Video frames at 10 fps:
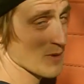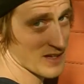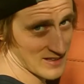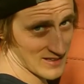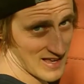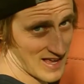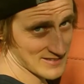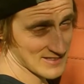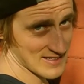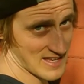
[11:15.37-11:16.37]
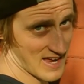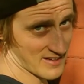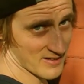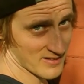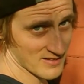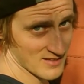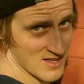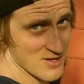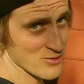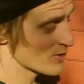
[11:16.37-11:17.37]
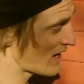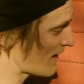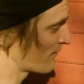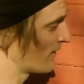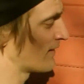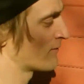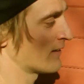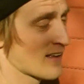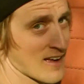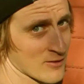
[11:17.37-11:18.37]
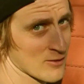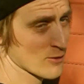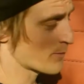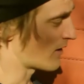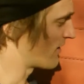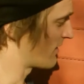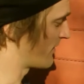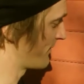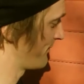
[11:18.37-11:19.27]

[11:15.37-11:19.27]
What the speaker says: making as an attacker. You heavily rely on your partner.